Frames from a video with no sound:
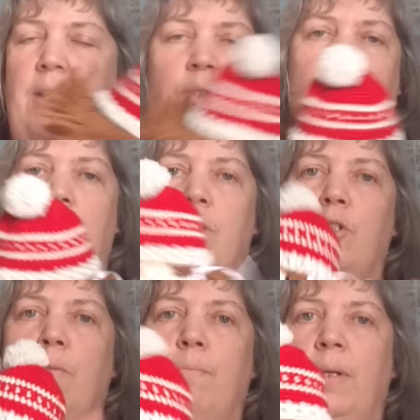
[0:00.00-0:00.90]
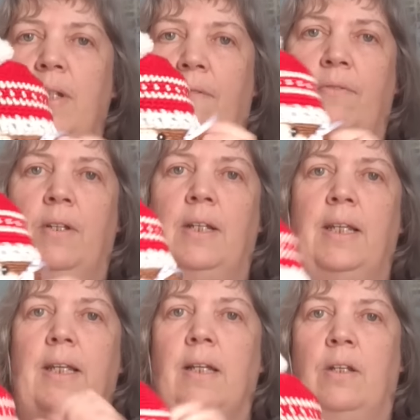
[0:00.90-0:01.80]
So this jumper
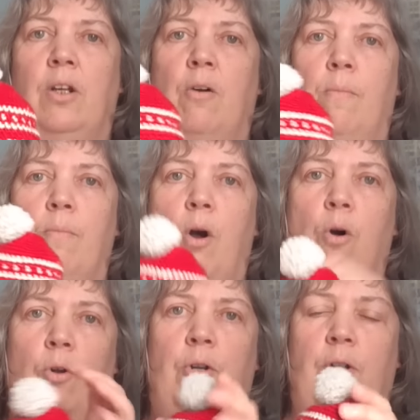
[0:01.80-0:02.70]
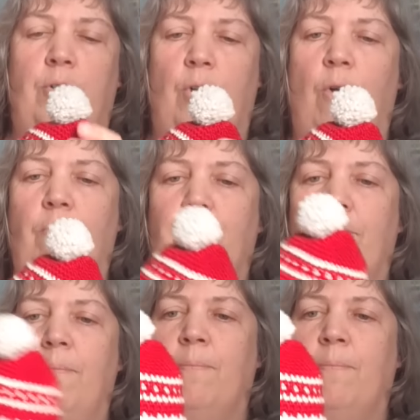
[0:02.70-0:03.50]
definitely can come on and off.